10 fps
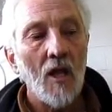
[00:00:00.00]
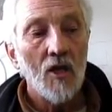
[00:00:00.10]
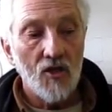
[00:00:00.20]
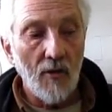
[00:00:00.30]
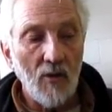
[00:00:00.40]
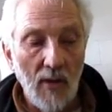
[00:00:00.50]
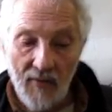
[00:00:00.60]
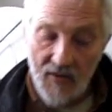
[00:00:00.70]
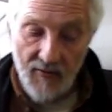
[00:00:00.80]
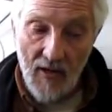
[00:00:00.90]
So anyway,
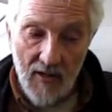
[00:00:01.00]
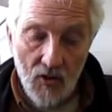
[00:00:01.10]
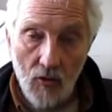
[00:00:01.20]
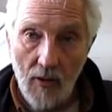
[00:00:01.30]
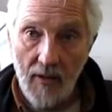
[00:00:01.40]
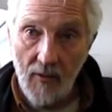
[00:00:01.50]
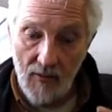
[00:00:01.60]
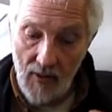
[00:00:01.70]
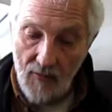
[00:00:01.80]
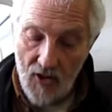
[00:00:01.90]
this fungus,
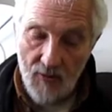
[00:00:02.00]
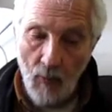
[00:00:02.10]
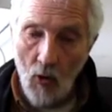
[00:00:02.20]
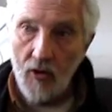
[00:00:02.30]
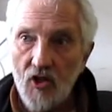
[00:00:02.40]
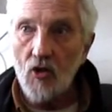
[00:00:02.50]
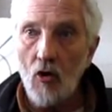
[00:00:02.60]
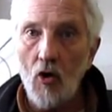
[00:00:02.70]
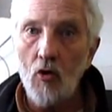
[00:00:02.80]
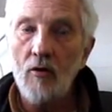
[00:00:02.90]
the spores
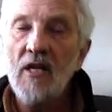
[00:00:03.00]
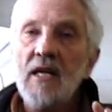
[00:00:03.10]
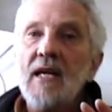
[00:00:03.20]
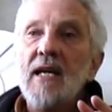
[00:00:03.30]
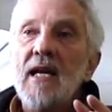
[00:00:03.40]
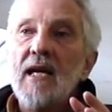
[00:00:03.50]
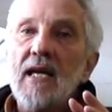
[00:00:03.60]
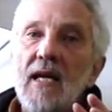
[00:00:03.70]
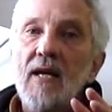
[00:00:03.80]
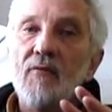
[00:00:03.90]
grow,
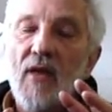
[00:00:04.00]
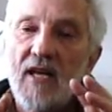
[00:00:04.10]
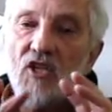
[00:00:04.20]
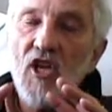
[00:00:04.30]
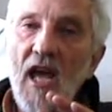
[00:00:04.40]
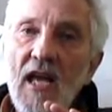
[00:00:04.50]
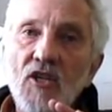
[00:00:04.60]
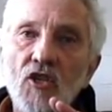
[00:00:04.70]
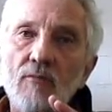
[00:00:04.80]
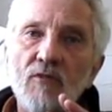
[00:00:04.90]
they
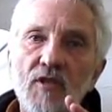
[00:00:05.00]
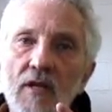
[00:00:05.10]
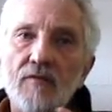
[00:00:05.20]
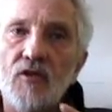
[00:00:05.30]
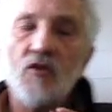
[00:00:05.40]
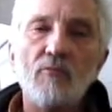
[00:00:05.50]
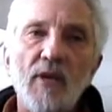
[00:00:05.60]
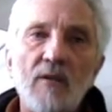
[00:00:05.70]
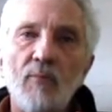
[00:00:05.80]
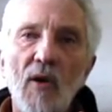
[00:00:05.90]
attach themselves to the
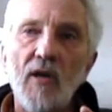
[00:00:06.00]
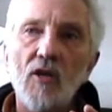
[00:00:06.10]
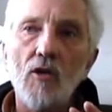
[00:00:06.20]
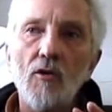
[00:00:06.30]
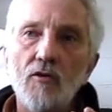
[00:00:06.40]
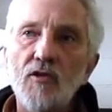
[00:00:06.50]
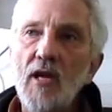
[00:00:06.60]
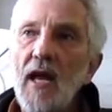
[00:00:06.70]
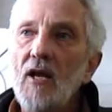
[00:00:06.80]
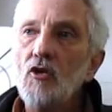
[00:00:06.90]
bean particles,
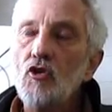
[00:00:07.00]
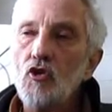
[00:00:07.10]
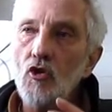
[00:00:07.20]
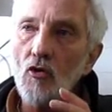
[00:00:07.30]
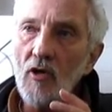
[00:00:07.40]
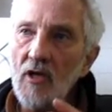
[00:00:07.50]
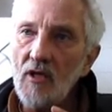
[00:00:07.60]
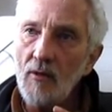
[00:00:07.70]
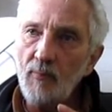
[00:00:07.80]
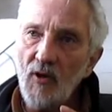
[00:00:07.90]
and during
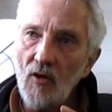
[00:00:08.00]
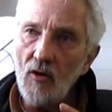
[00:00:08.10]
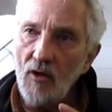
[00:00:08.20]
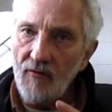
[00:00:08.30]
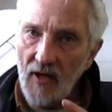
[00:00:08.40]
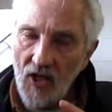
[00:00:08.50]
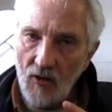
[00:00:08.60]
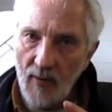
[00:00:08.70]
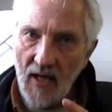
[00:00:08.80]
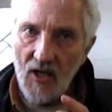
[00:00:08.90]
the period of
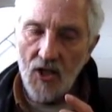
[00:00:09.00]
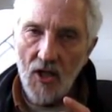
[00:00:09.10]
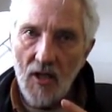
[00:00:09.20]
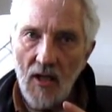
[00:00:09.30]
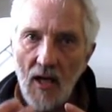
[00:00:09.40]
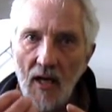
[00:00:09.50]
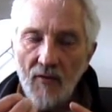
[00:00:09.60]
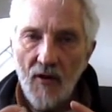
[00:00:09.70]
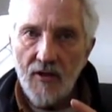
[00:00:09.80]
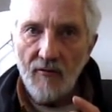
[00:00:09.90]
incubation,
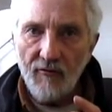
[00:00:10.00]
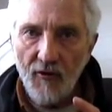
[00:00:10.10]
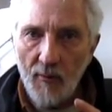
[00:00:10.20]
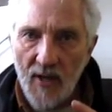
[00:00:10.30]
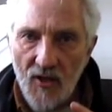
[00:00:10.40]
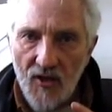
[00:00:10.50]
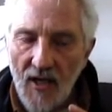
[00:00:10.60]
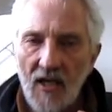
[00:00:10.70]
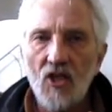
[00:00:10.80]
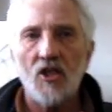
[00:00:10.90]
there's a
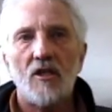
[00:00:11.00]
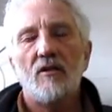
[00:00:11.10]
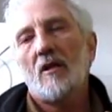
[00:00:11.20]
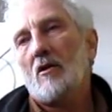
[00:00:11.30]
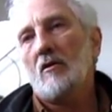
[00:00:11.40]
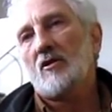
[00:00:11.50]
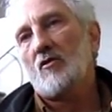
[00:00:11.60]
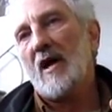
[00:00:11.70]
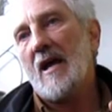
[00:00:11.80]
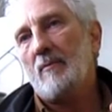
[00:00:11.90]
fermentation that also
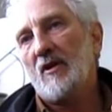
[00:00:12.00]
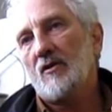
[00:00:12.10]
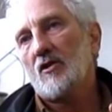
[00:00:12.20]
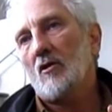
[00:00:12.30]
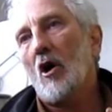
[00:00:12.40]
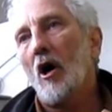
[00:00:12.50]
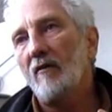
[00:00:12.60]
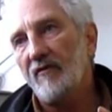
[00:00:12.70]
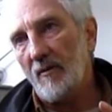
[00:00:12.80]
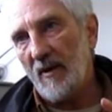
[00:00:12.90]
happens
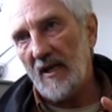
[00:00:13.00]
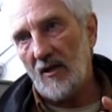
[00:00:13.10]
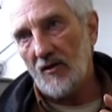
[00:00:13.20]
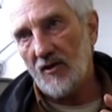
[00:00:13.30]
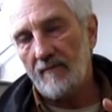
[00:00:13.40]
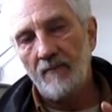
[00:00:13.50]
of the beans.